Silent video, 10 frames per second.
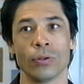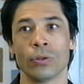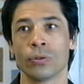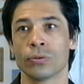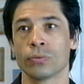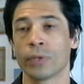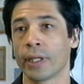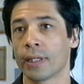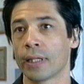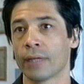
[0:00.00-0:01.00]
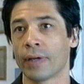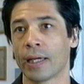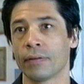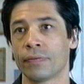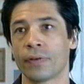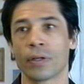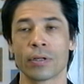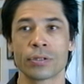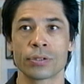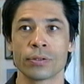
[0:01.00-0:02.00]
all week, they've had
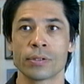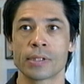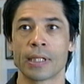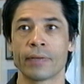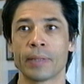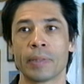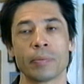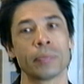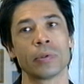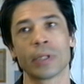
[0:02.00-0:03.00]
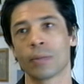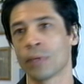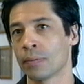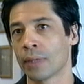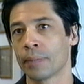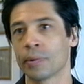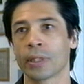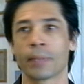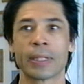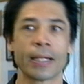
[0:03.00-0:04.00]
photo shoots, they've had people pulling him one way,
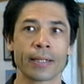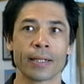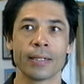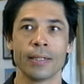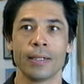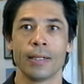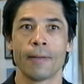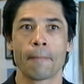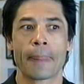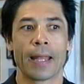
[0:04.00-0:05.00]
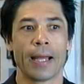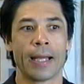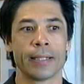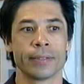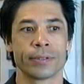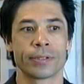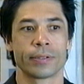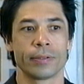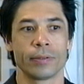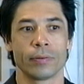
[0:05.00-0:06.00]
pulling him another. And
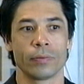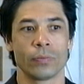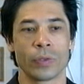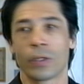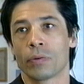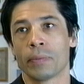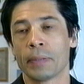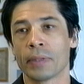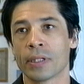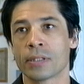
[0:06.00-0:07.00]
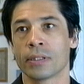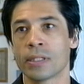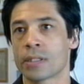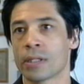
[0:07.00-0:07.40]
we've got to remember, this, these